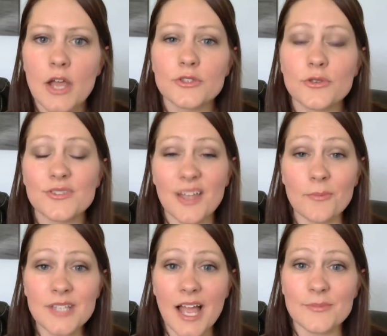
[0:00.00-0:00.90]
So
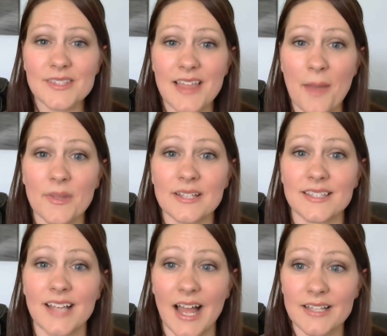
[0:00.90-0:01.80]
sometimes that means
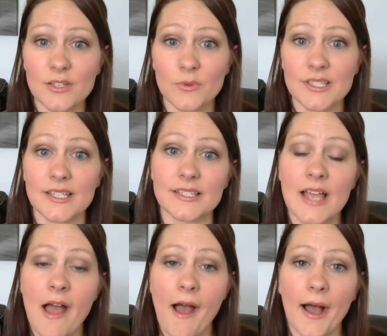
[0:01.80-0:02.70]
the consequences
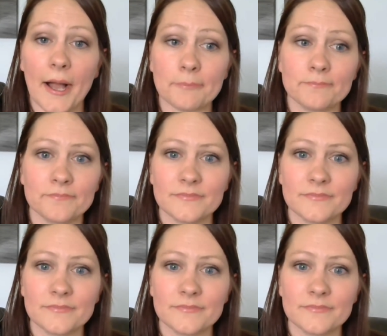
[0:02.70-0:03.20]
um,